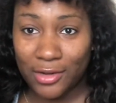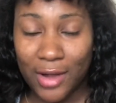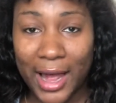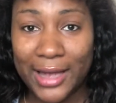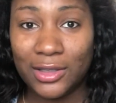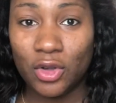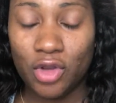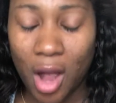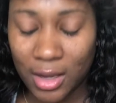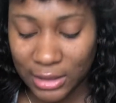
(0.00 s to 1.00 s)
you guys, so
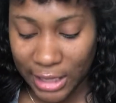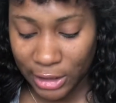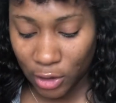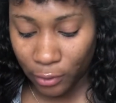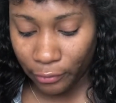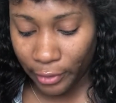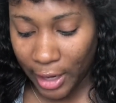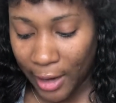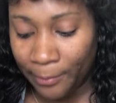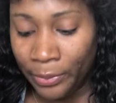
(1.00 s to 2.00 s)
y'all stay tuned for
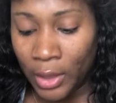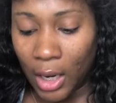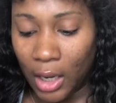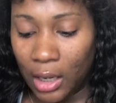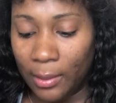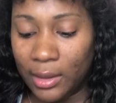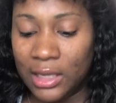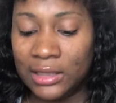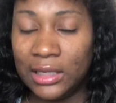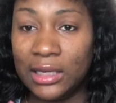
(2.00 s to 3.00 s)
that.
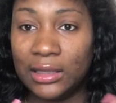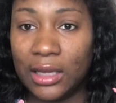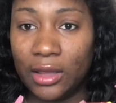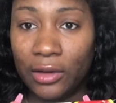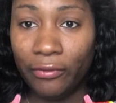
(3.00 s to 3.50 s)
This is the